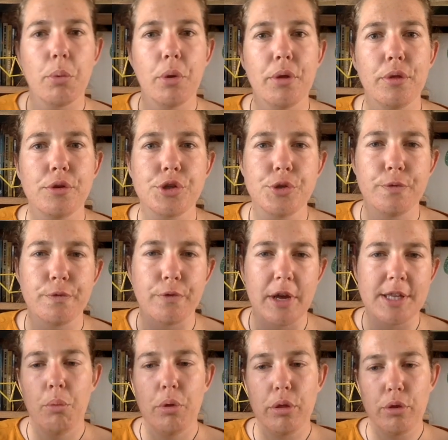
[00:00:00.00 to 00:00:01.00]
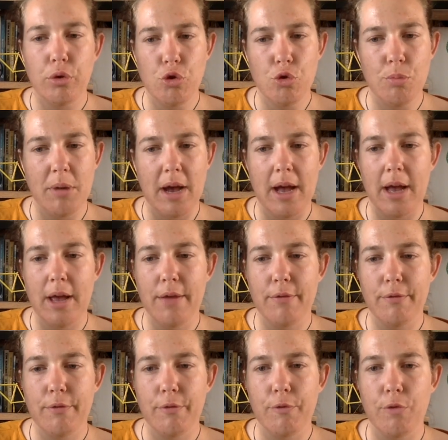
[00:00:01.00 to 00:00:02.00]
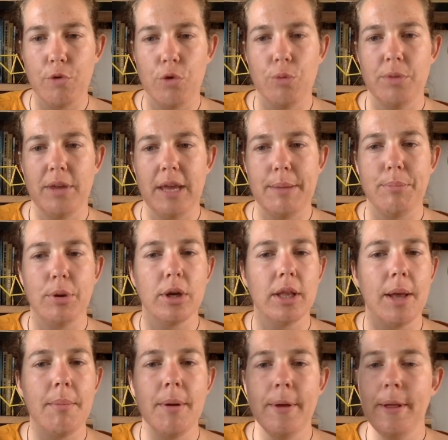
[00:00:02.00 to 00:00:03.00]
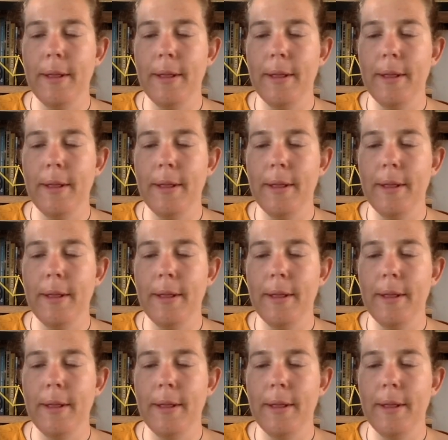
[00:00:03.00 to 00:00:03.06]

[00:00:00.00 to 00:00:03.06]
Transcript: with two friends with whom I've formed a book club.